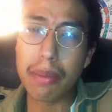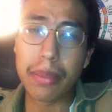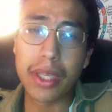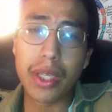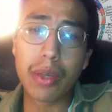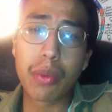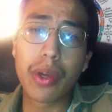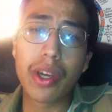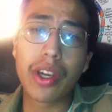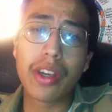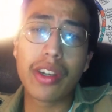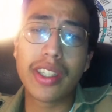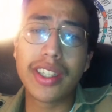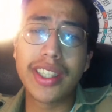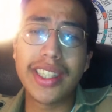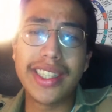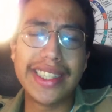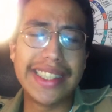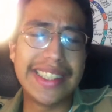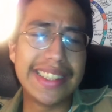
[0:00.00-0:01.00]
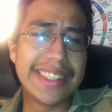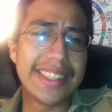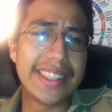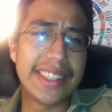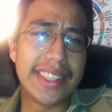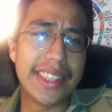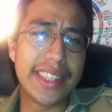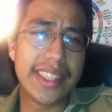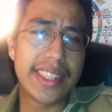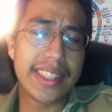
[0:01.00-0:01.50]
Beware the
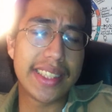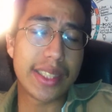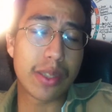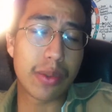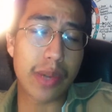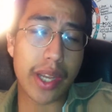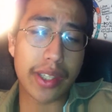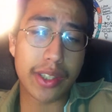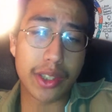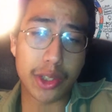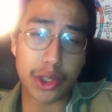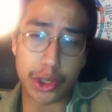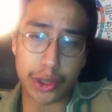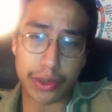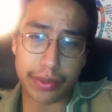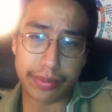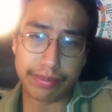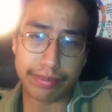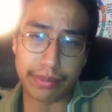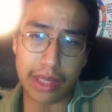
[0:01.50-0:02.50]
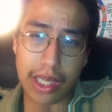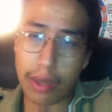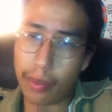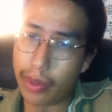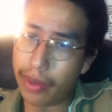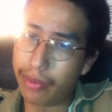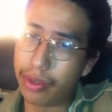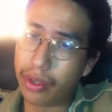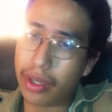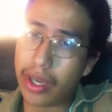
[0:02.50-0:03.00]
easy caricature.
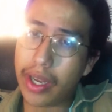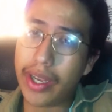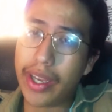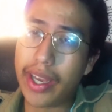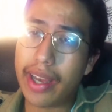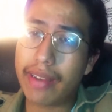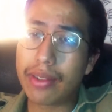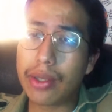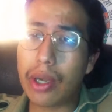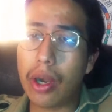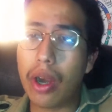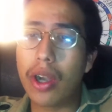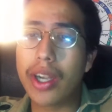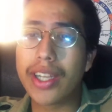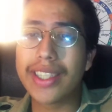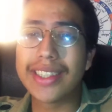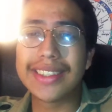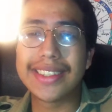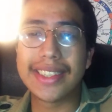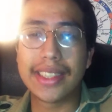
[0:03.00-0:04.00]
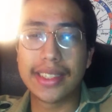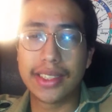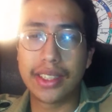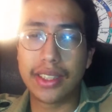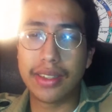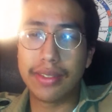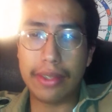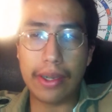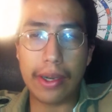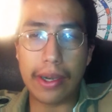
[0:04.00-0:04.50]
However, I have a hard and
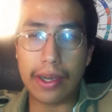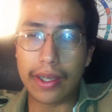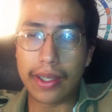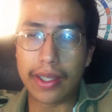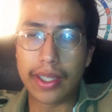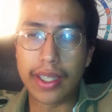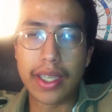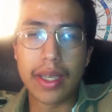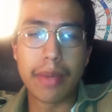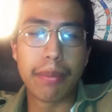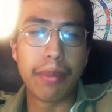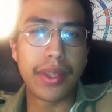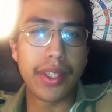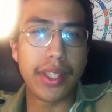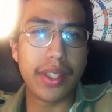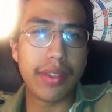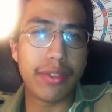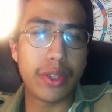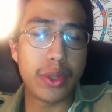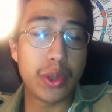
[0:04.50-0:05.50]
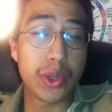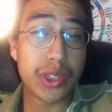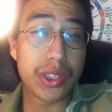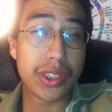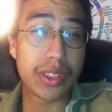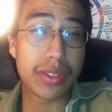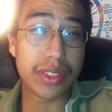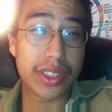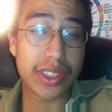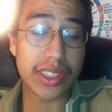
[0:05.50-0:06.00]
sensitive heart, but the
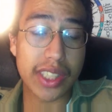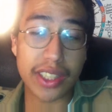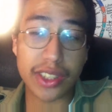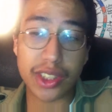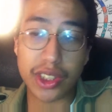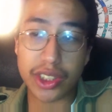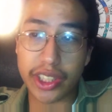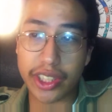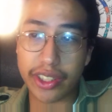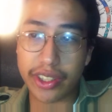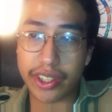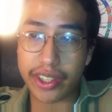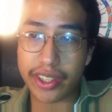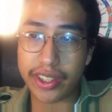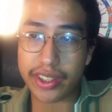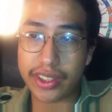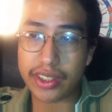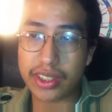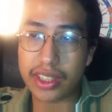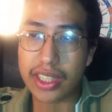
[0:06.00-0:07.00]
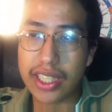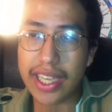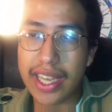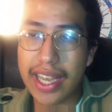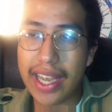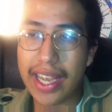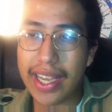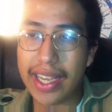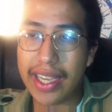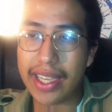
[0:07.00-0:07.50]
effusions of a Sagittarius
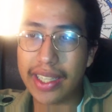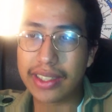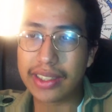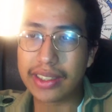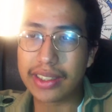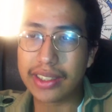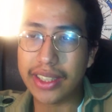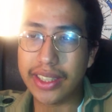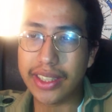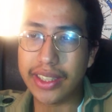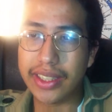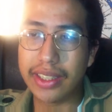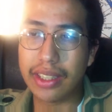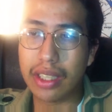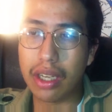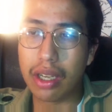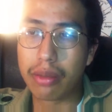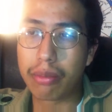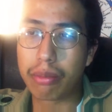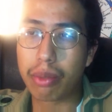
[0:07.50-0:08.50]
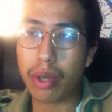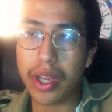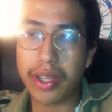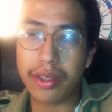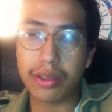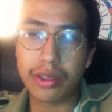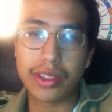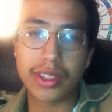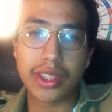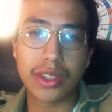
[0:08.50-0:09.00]
and the
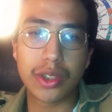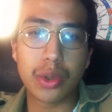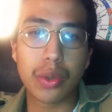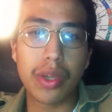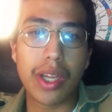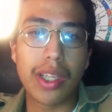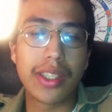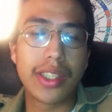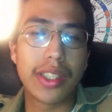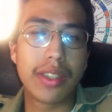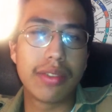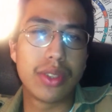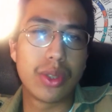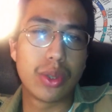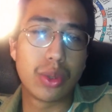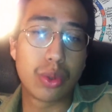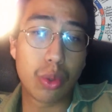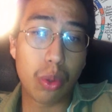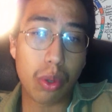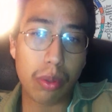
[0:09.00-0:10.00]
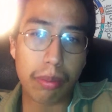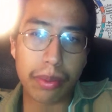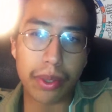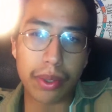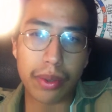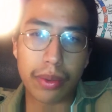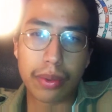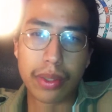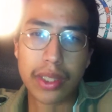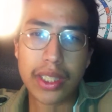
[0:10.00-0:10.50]
unbridled sensuality of a
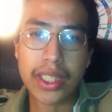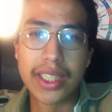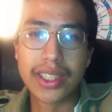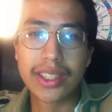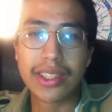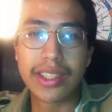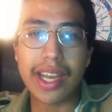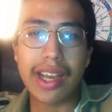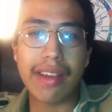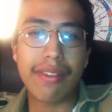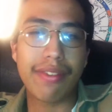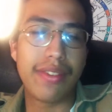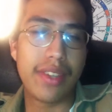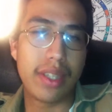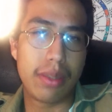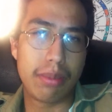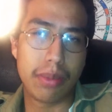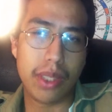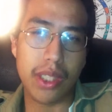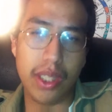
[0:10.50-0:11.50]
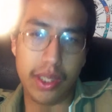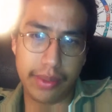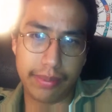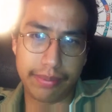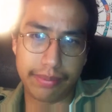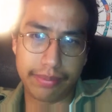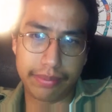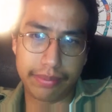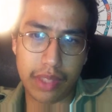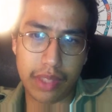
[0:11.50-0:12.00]
Scorpio do not fit me.
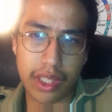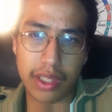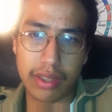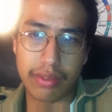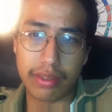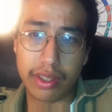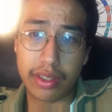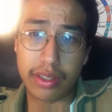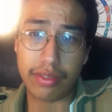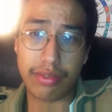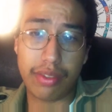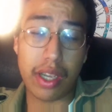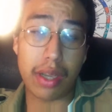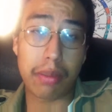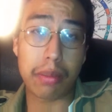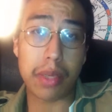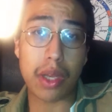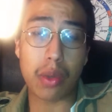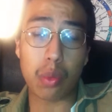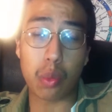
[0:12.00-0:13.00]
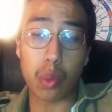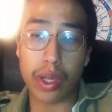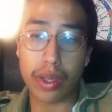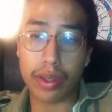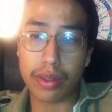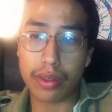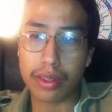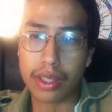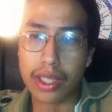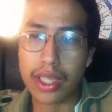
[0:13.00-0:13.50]
Even if I'm not
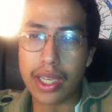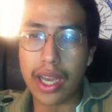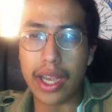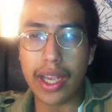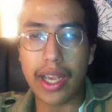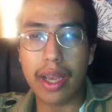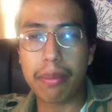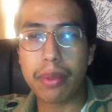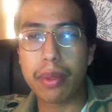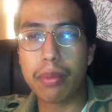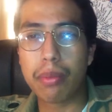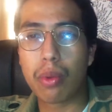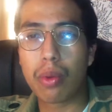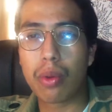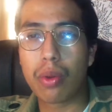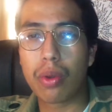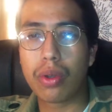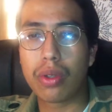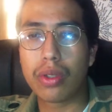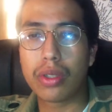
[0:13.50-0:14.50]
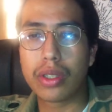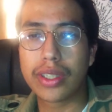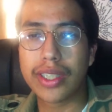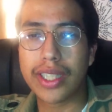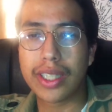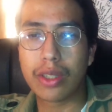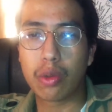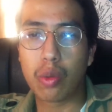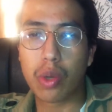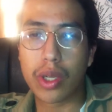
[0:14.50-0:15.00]
well, I happen more
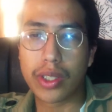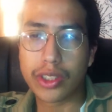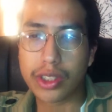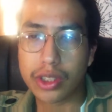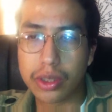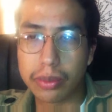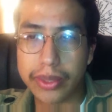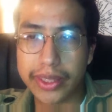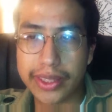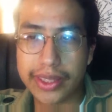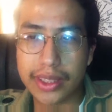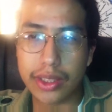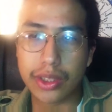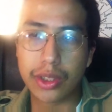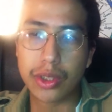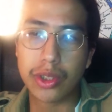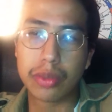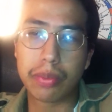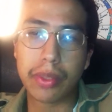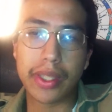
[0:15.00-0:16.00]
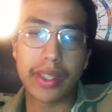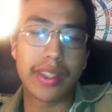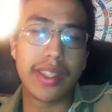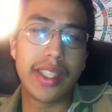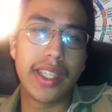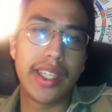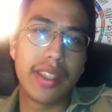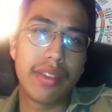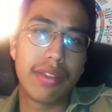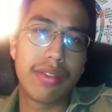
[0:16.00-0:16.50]
than once to be seduced by the
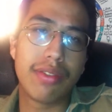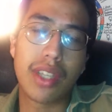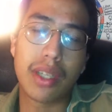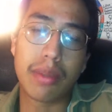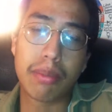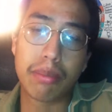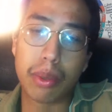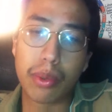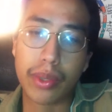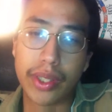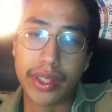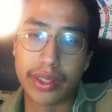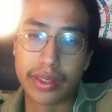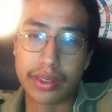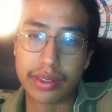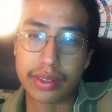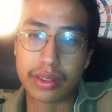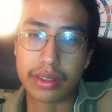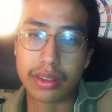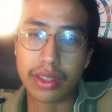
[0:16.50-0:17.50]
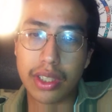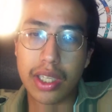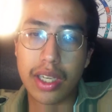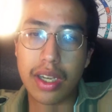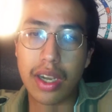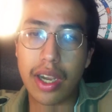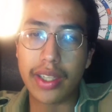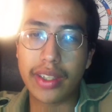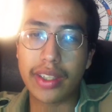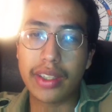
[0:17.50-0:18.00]
native flamboyance.
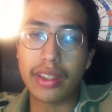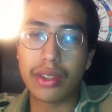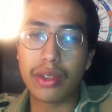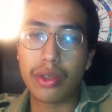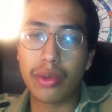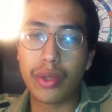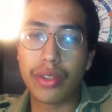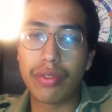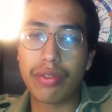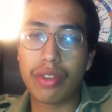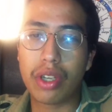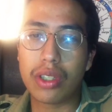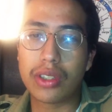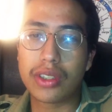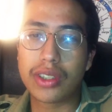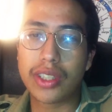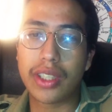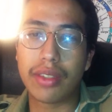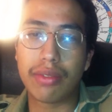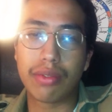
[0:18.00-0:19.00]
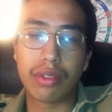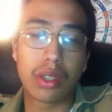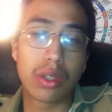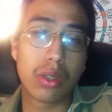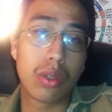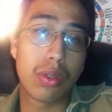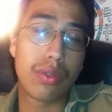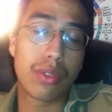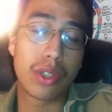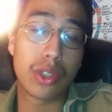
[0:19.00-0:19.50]
I think the three faults that
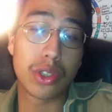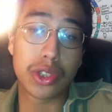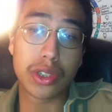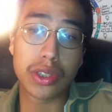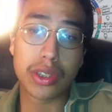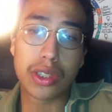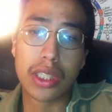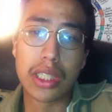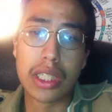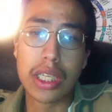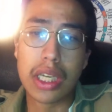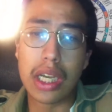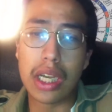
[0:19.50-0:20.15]
Virgo Virgin